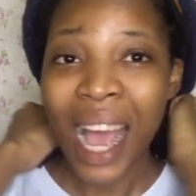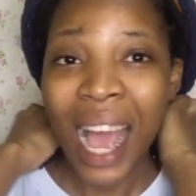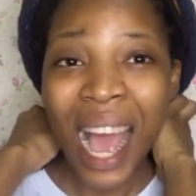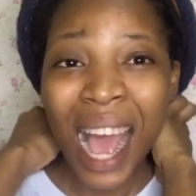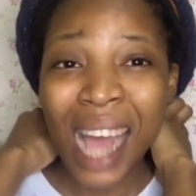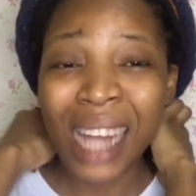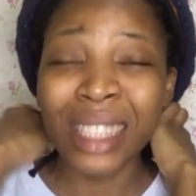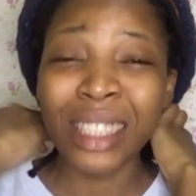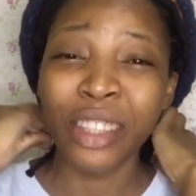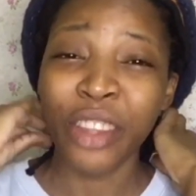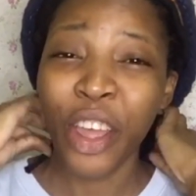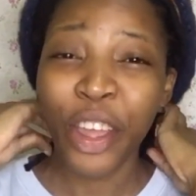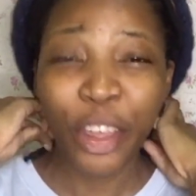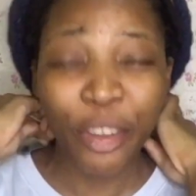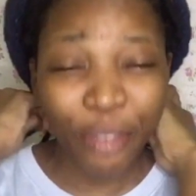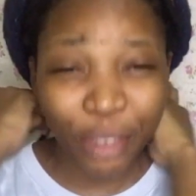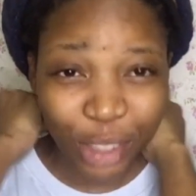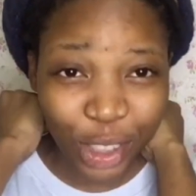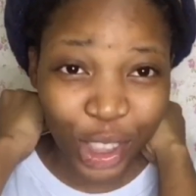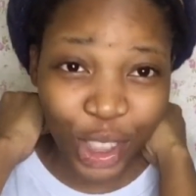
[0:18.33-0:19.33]
And thank you
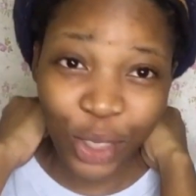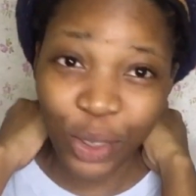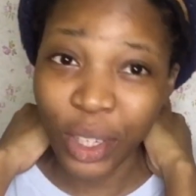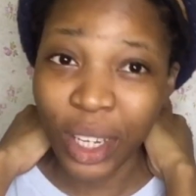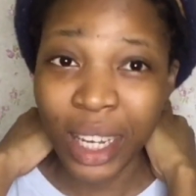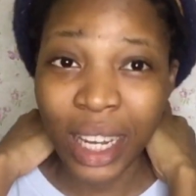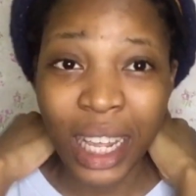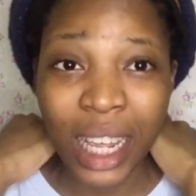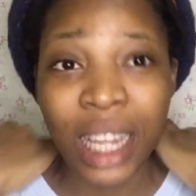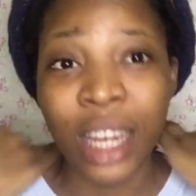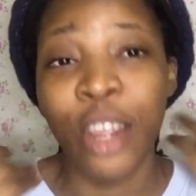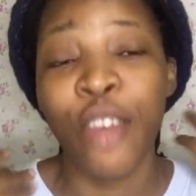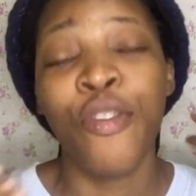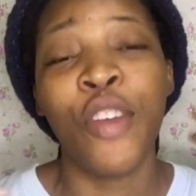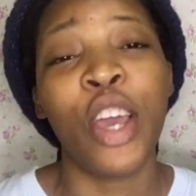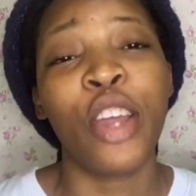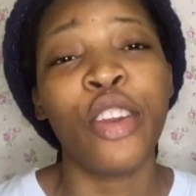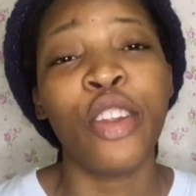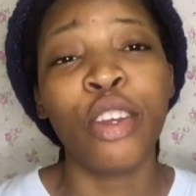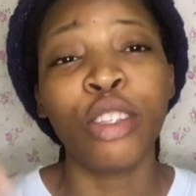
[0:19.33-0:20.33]
for tuning in. If
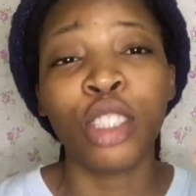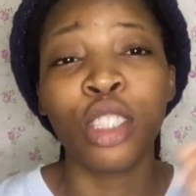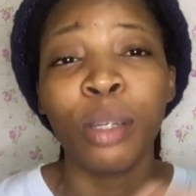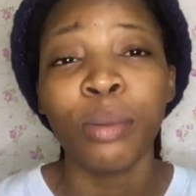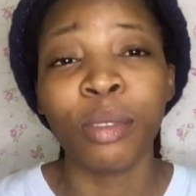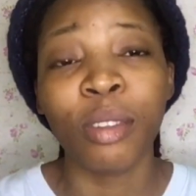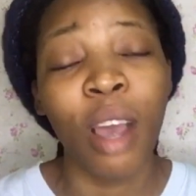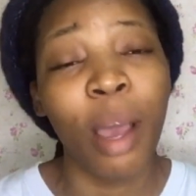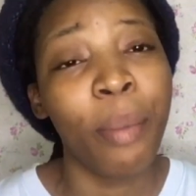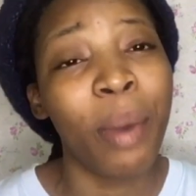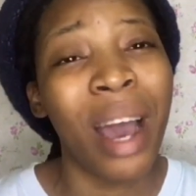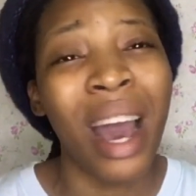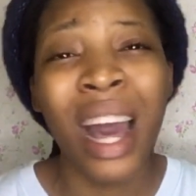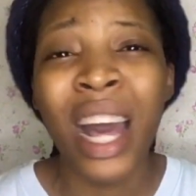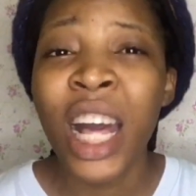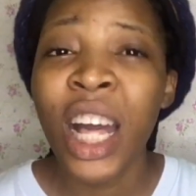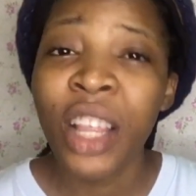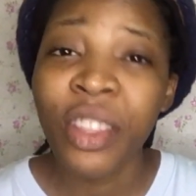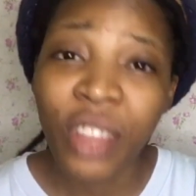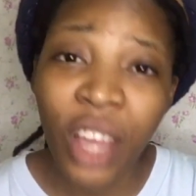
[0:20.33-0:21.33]
you're a new subscriber,
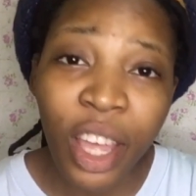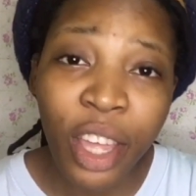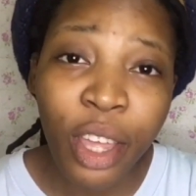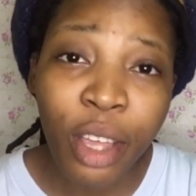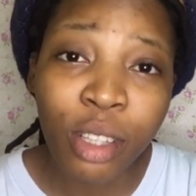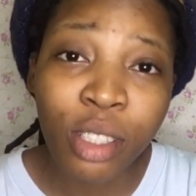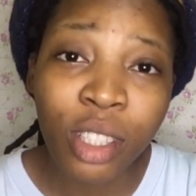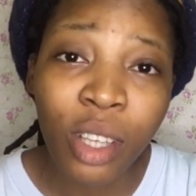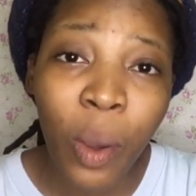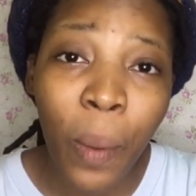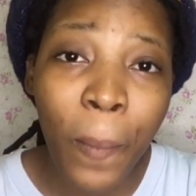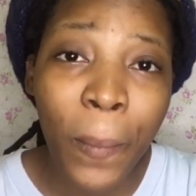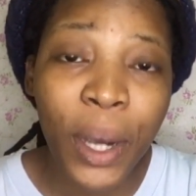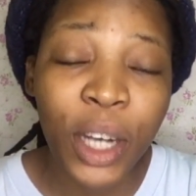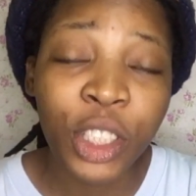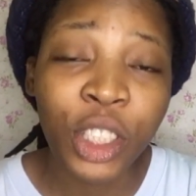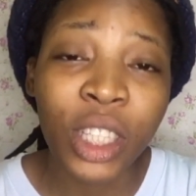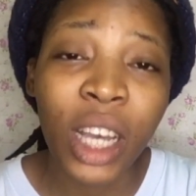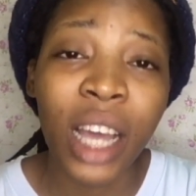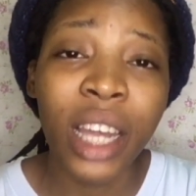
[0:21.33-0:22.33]
thank you so
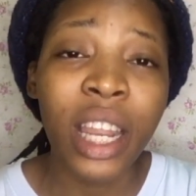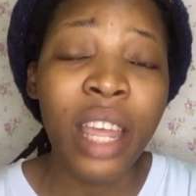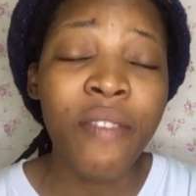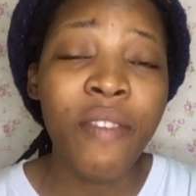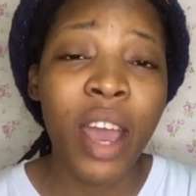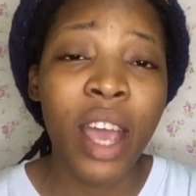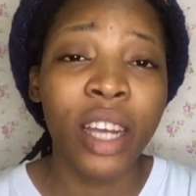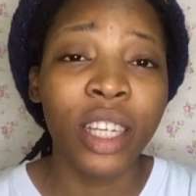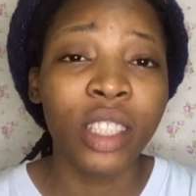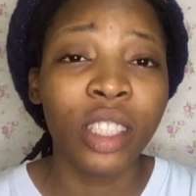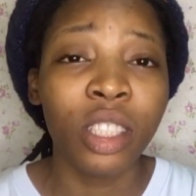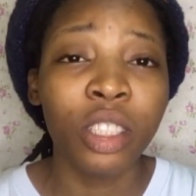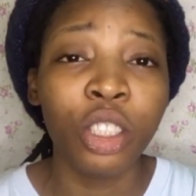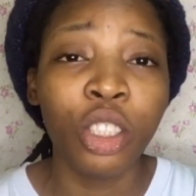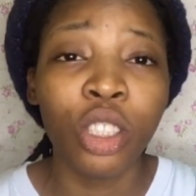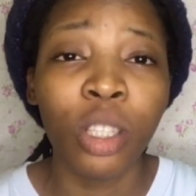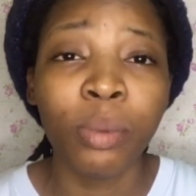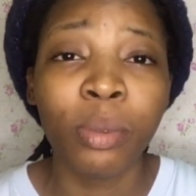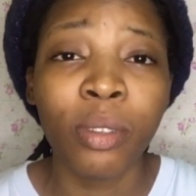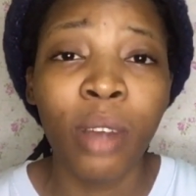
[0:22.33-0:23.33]
much. And if you're a returning
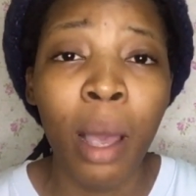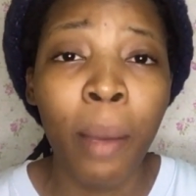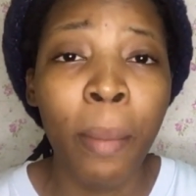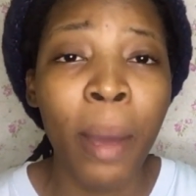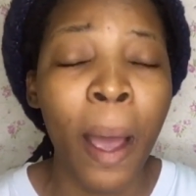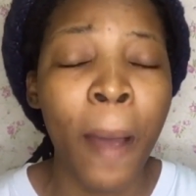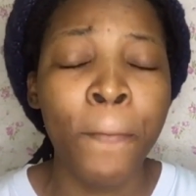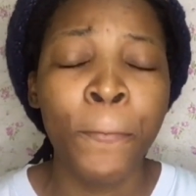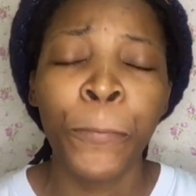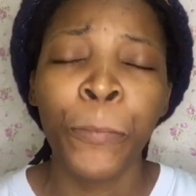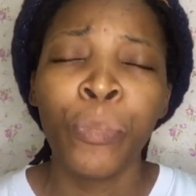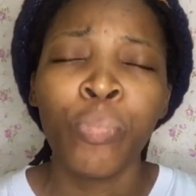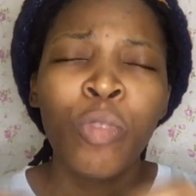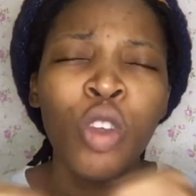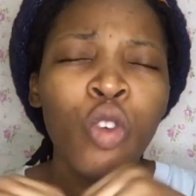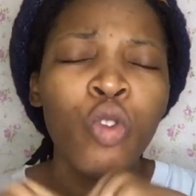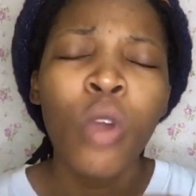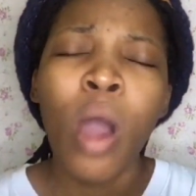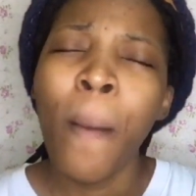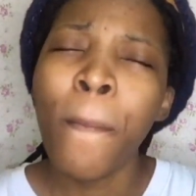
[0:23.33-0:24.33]
subscriber,
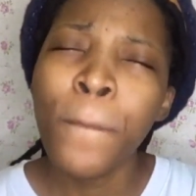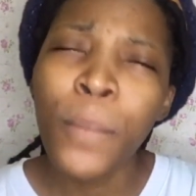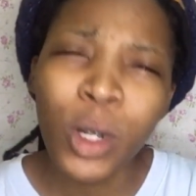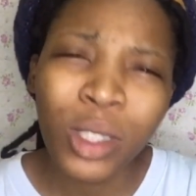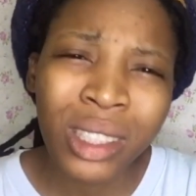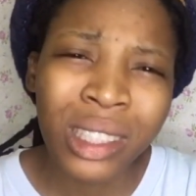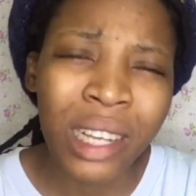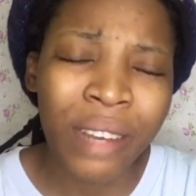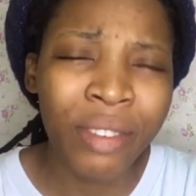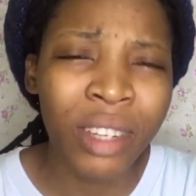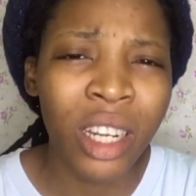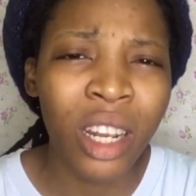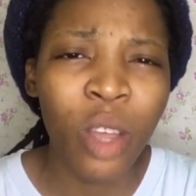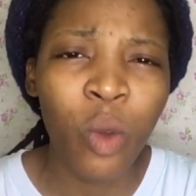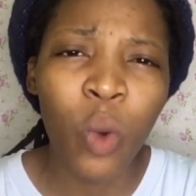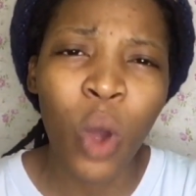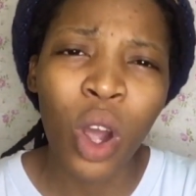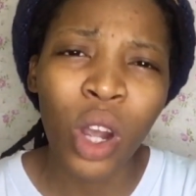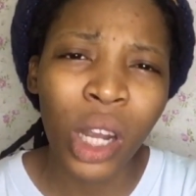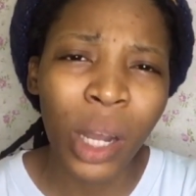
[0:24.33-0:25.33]
you are most definitely
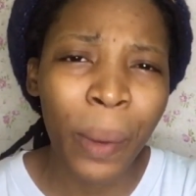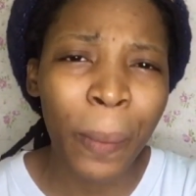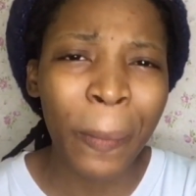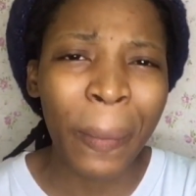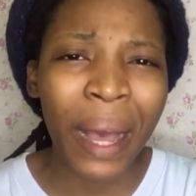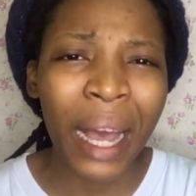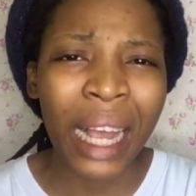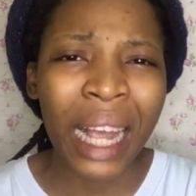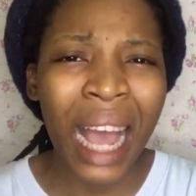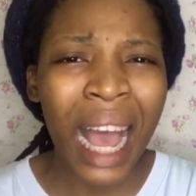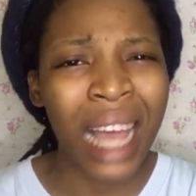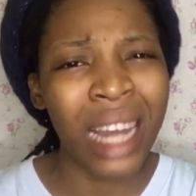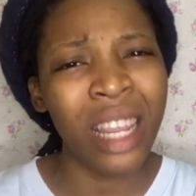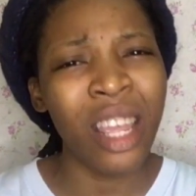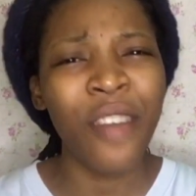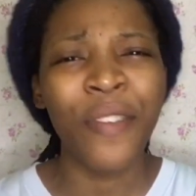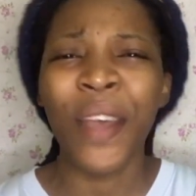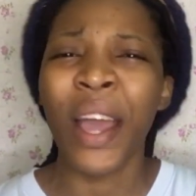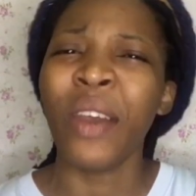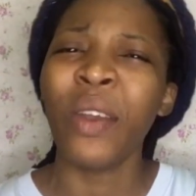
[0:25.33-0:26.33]
welcome back. And
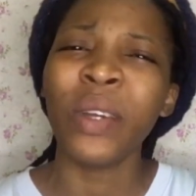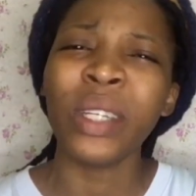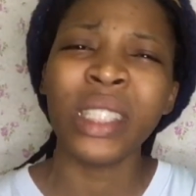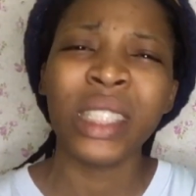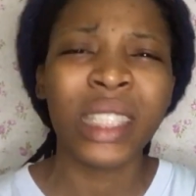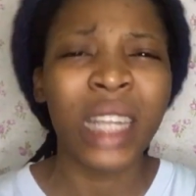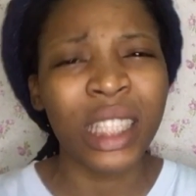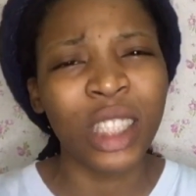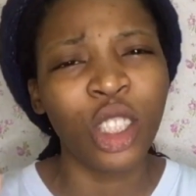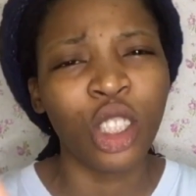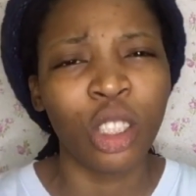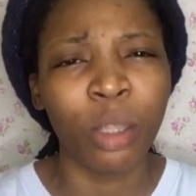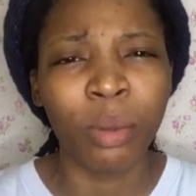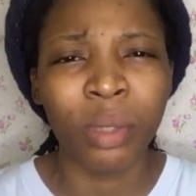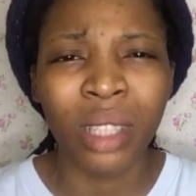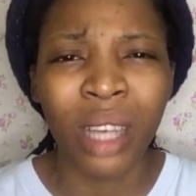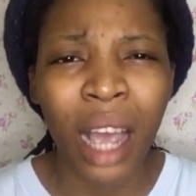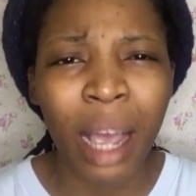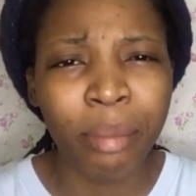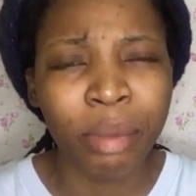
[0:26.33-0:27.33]
if you are not yet
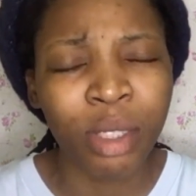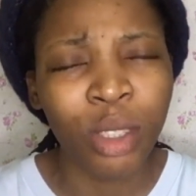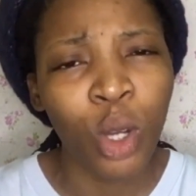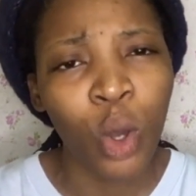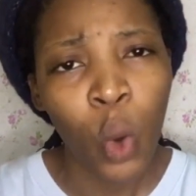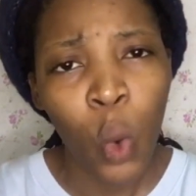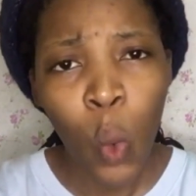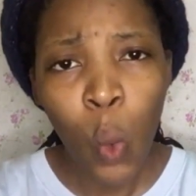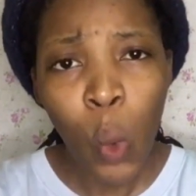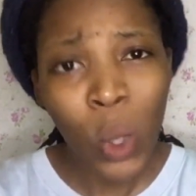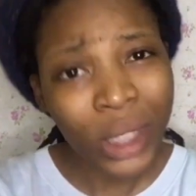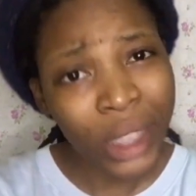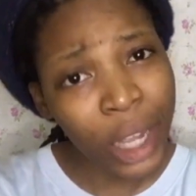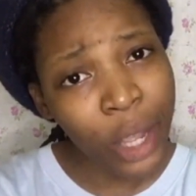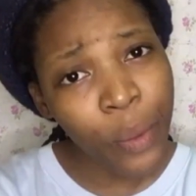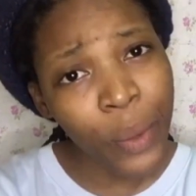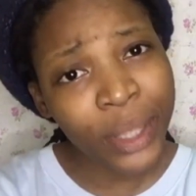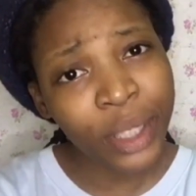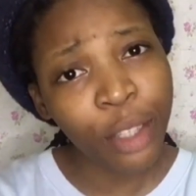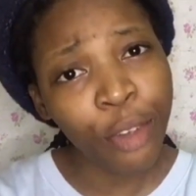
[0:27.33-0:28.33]
subscribed, what are you
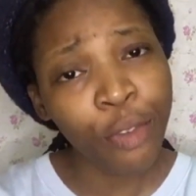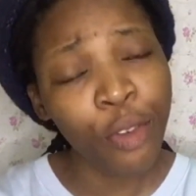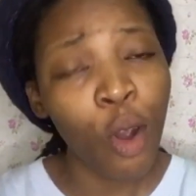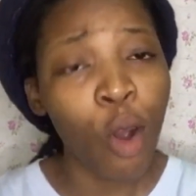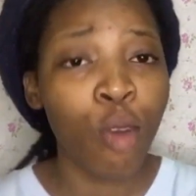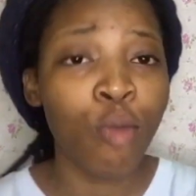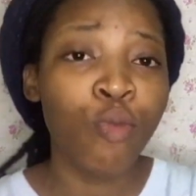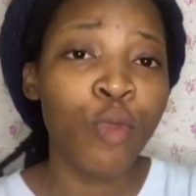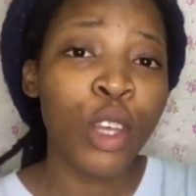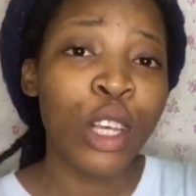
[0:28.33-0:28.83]
waiting for?